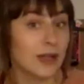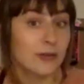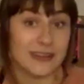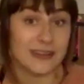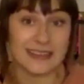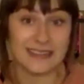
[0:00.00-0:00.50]

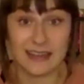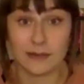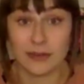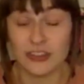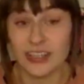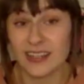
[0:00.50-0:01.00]
really
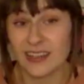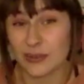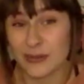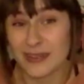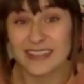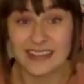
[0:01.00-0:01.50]
damaging and it's
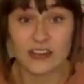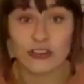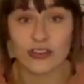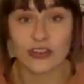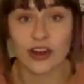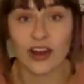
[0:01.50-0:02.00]
really dangerous to